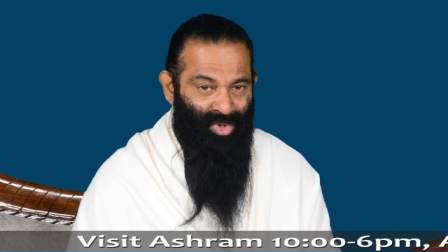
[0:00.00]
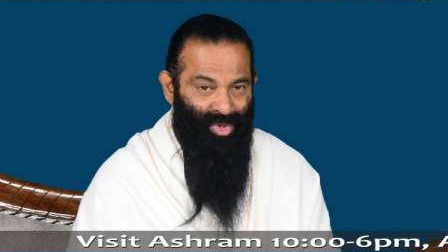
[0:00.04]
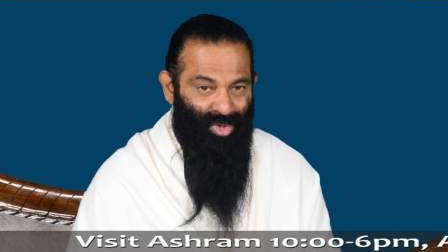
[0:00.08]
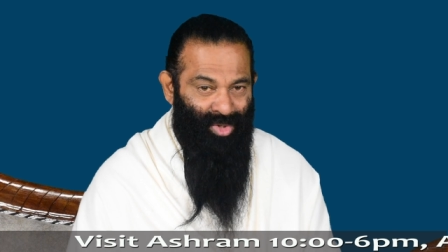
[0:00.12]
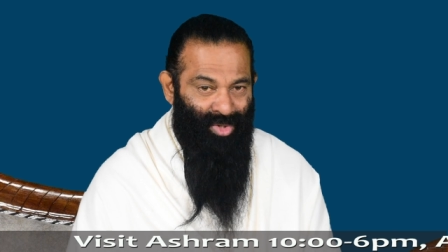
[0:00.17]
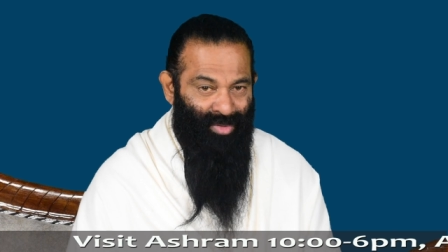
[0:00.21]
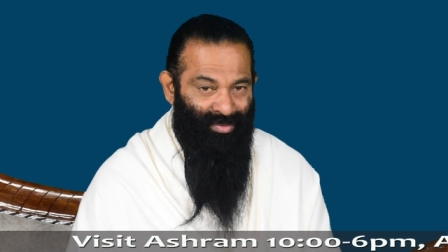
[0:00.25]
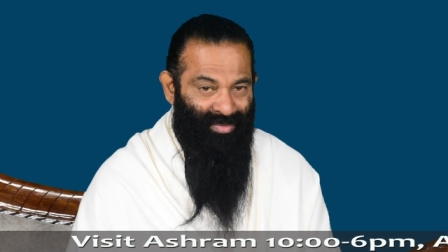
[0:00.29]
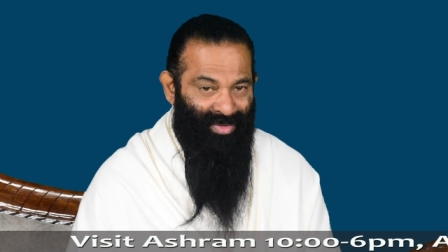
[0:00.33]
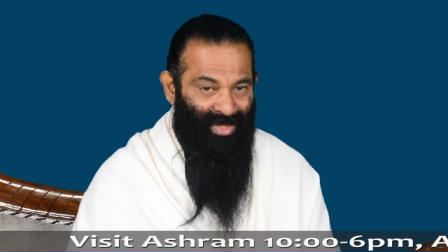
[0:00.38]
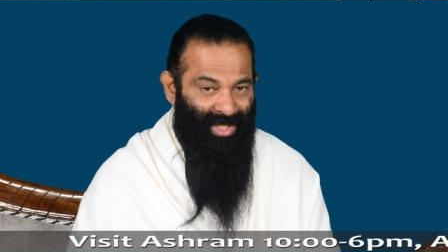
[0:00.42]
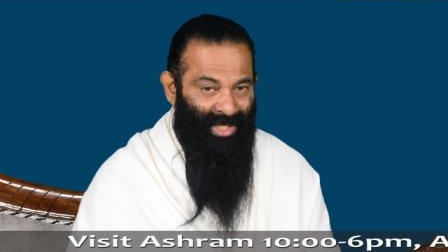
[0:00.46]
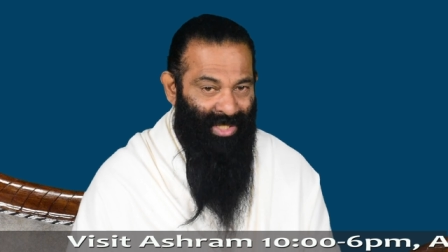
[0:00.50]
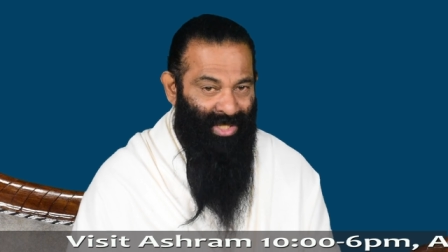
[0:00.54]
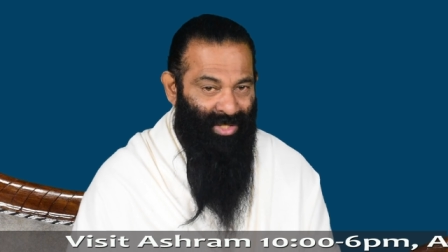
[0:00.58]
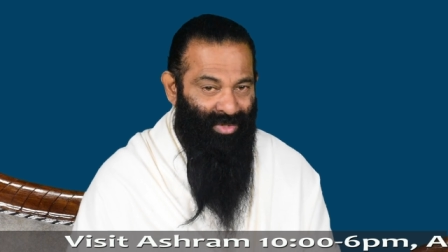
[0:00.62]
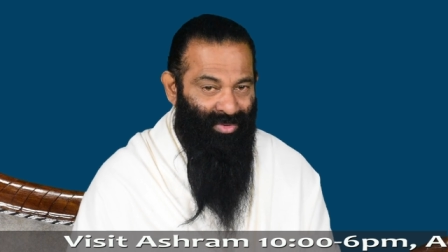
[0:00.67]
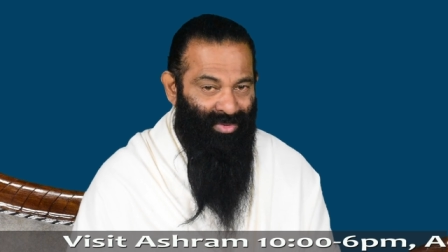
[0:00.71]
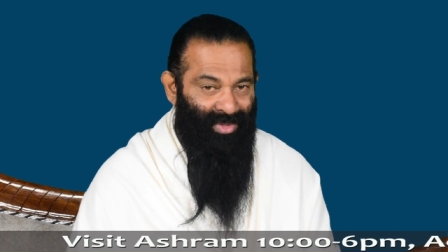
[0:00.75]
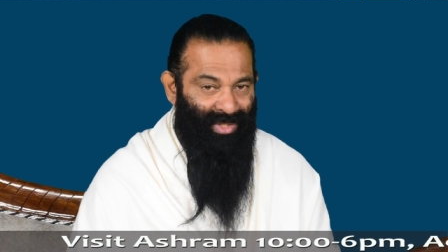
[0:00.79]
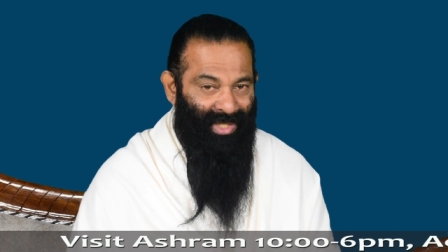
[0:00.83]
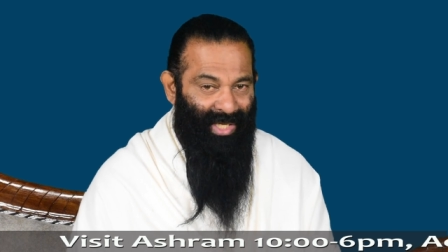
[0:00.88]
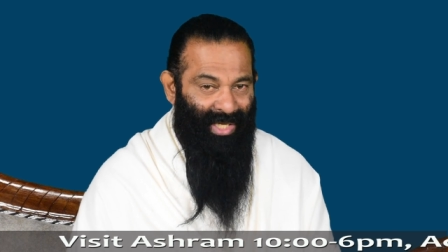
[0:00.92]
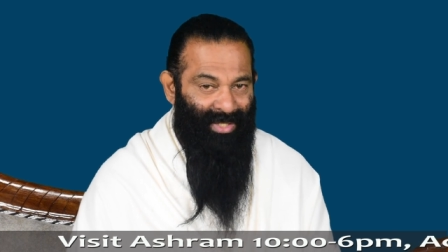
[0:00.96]
donor with
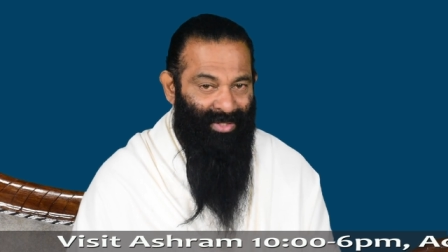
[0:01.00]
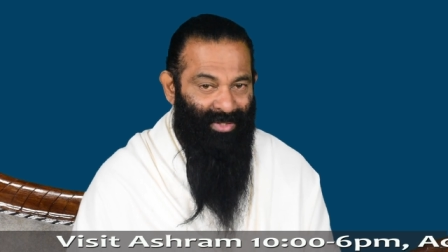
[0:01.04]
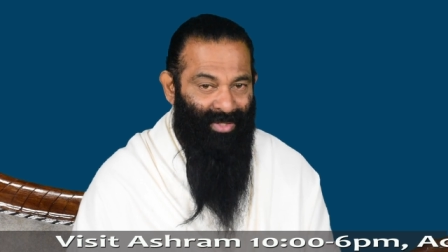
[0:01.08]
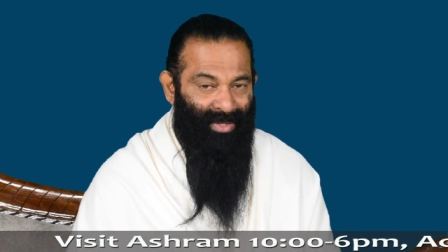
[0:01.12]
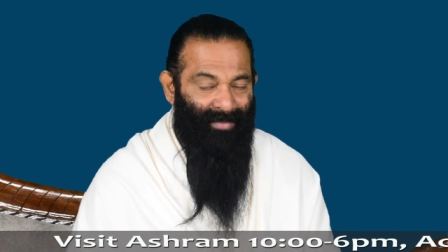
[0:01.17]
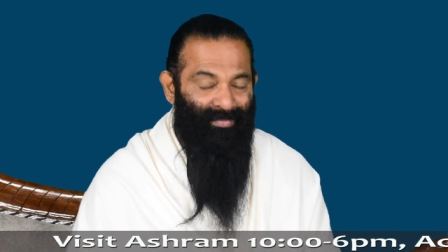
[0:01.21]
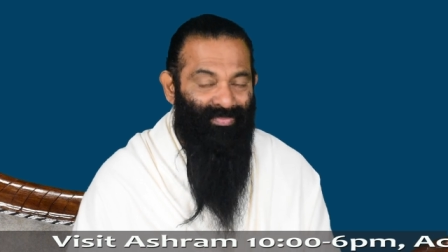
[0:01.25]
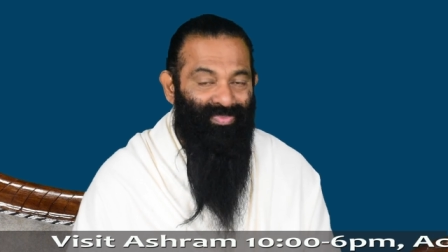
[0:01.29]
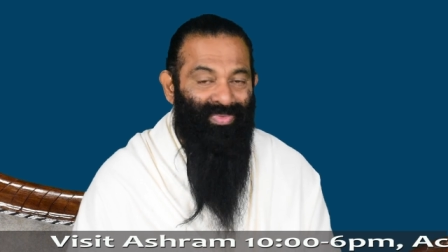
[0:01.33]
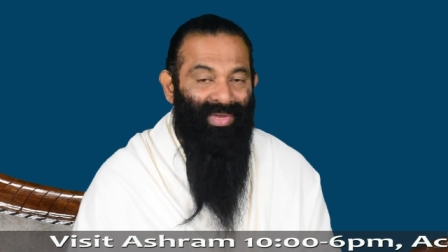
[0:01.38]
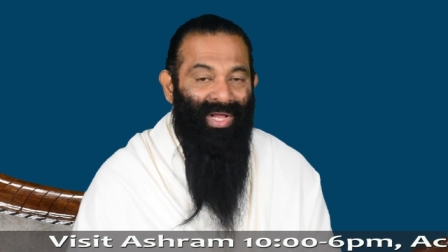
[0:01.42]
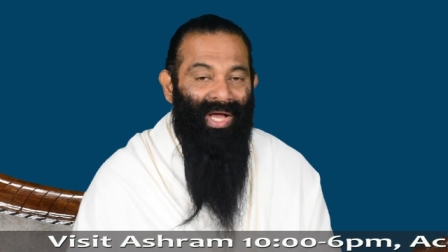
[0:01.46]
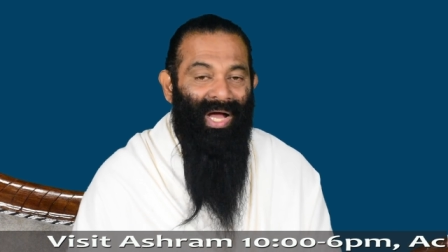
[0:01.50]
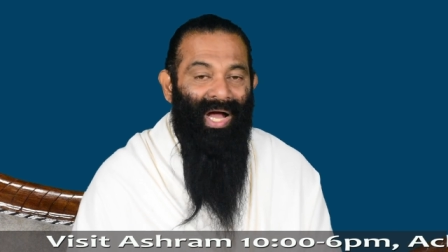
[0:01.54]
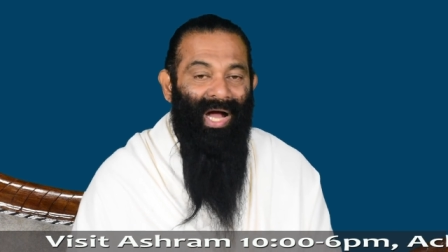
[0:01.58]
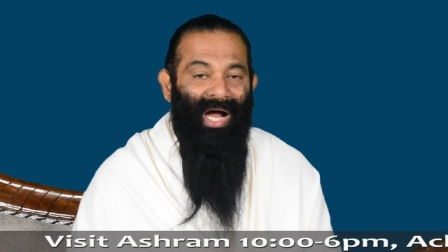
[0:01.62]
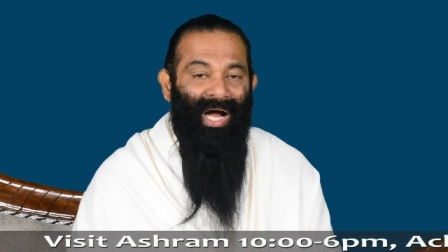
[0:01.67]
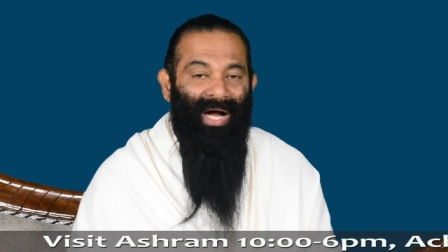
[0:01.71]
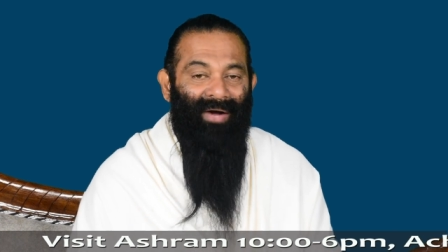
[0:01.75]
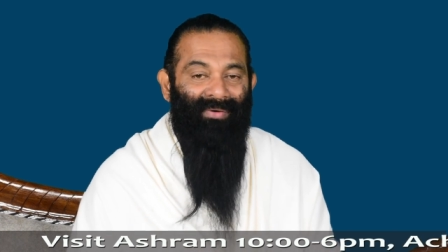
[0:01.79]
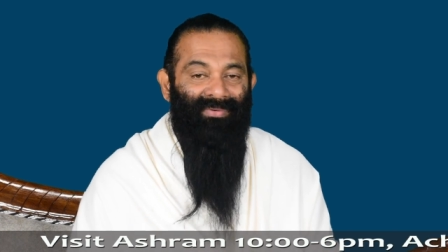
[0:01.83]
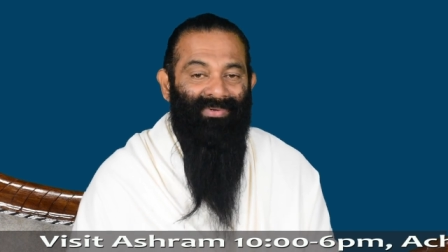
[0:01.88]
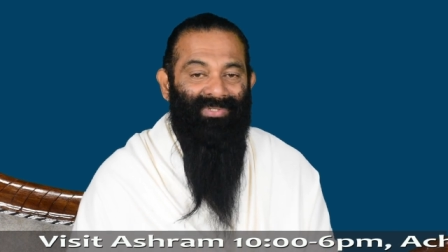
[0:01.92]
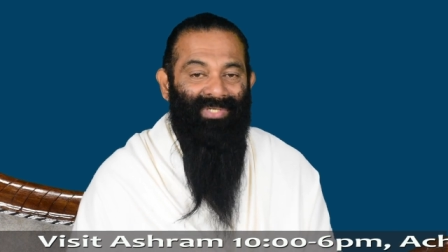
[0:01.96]
equal gratitude.
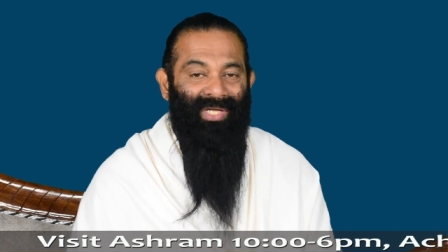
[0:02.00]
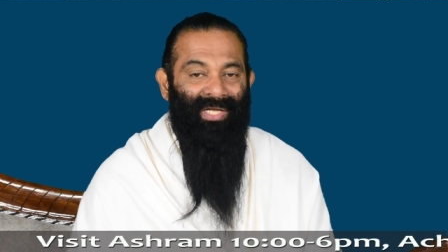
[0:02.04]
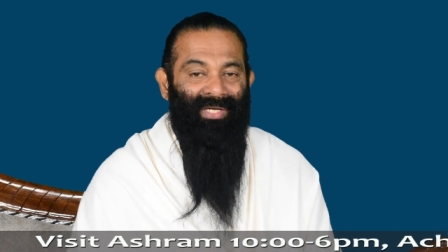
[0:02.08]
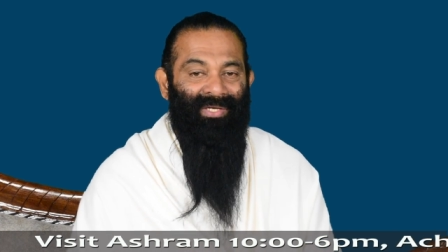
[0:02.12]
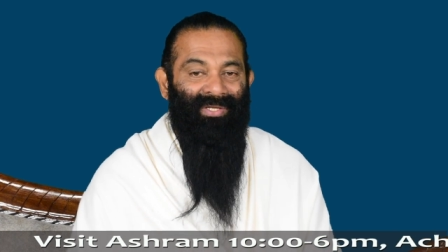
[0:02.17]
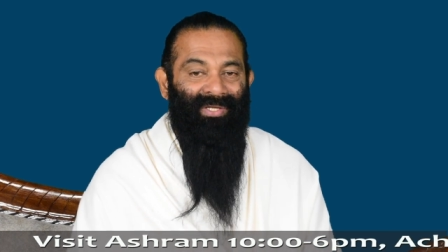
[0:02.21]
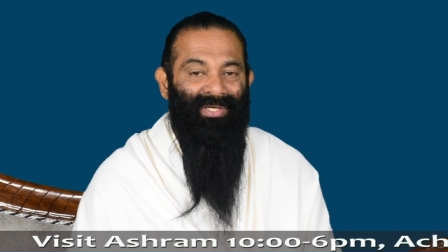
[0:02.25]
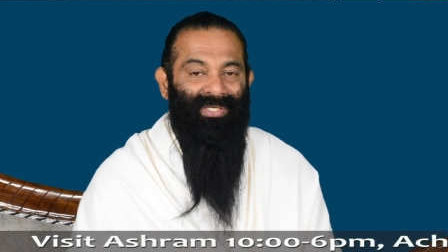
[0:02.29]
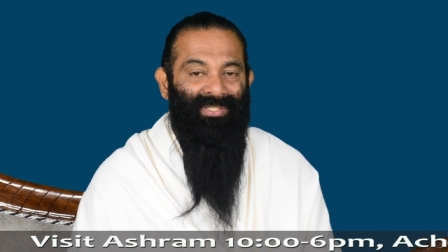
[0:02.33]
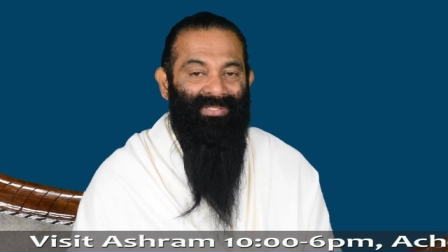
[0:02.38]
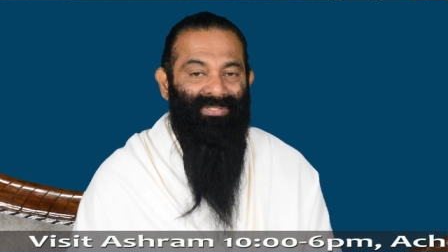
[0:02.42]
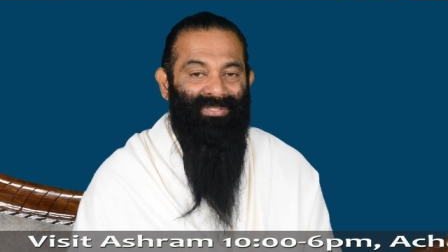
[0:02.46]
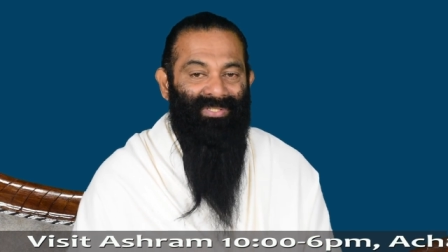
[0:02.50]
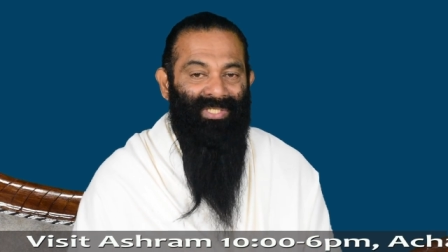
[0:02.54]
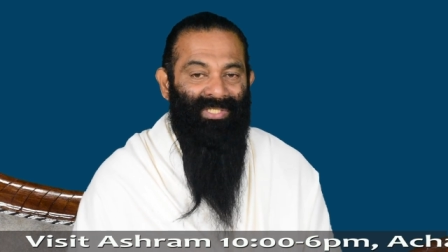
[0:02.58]
After 10 years,